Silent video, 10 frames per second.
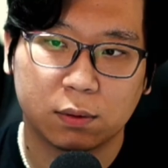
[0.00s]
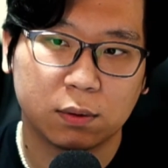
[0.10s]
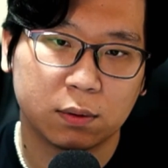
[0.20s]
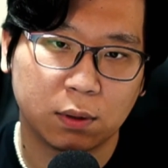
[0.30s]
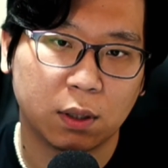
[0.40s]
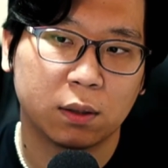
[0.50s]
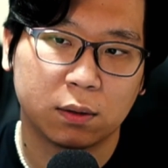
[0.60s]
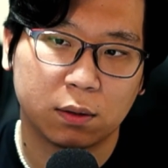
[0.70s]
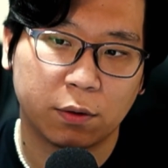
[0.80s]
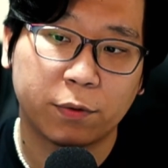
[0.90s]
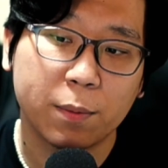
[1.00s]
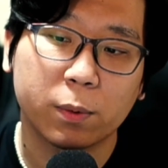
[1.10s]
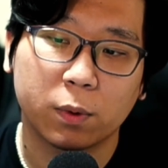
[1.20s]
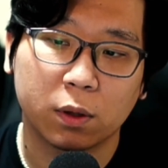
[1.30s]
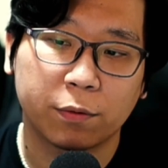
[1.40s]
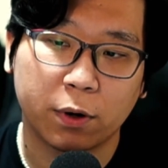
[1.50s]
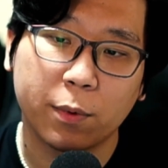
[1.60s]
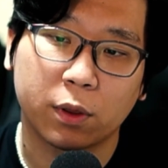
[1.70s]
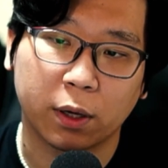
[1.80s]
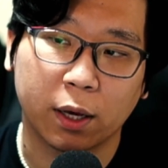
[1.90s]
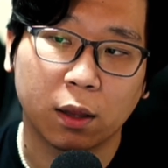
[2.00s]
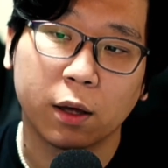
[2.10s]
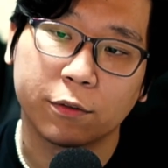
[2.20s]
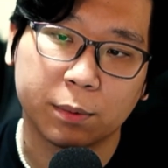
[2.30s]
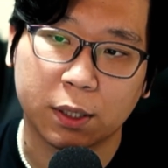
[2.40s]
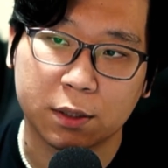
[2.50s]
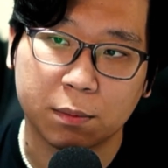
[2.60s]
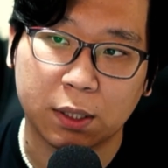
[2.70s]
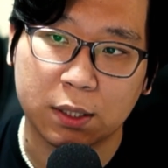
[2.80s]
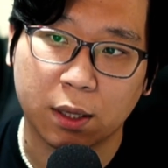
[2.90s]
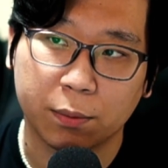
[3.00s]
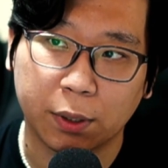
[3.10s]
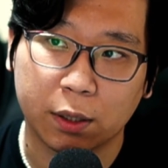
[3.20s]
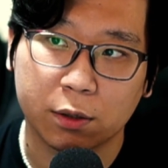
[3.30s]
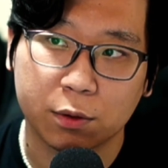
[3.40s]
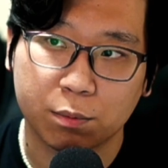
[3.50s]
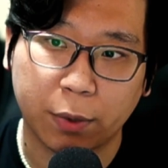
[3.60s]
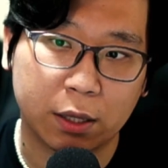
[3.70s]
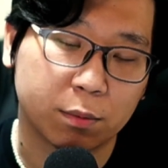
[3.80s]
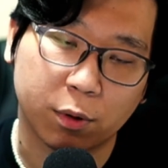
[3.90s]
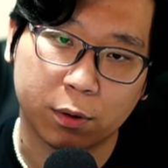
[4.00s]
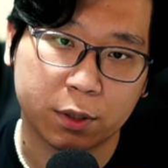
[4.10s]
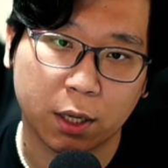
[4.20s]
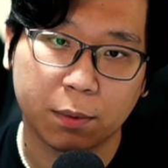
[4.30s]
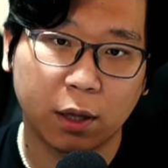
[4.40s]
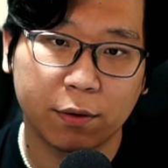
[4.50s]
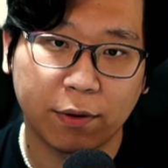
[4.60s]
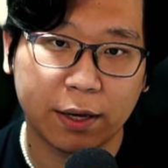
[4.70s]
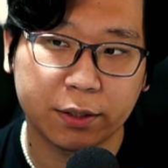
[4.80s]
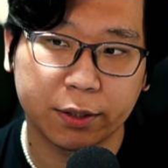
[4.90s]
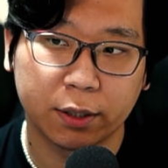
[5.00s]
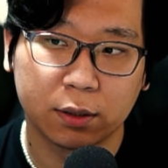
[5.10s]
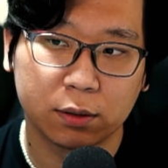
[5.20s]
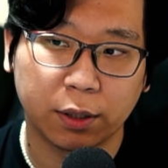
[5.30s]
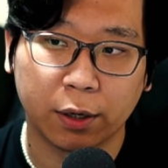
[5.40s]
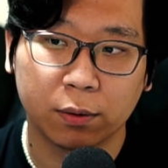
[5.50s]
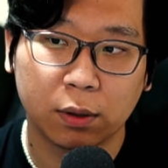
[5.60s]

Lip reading: yeah, the Framer thing I love because it means that we get to just get the prototype a lot faster. You know.